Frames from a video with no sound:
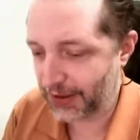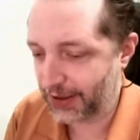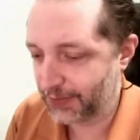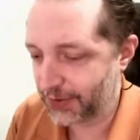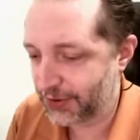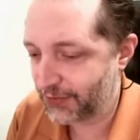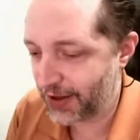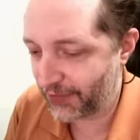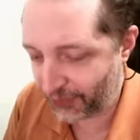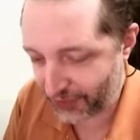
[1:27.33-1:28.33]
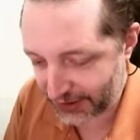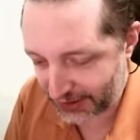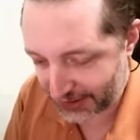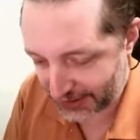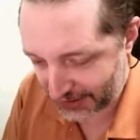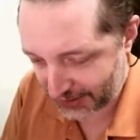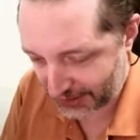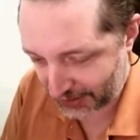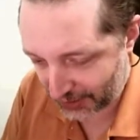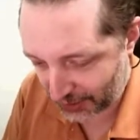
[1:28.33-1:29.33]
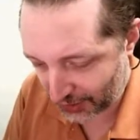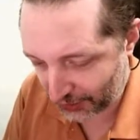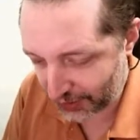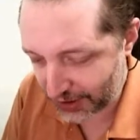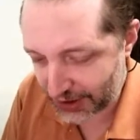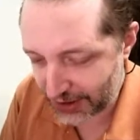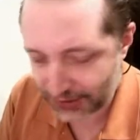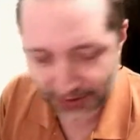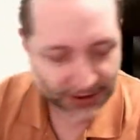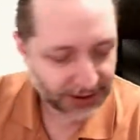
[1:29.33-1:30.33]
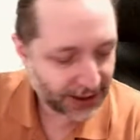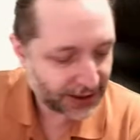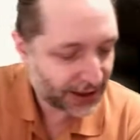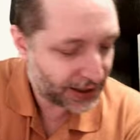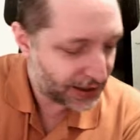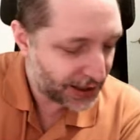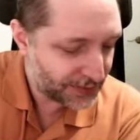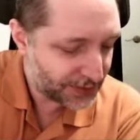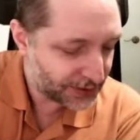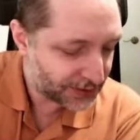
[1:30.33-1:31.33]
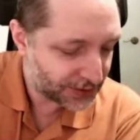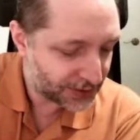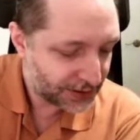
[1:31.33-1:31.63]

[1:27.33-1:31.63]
But so we have Rosetta Stone, which is a card I like because the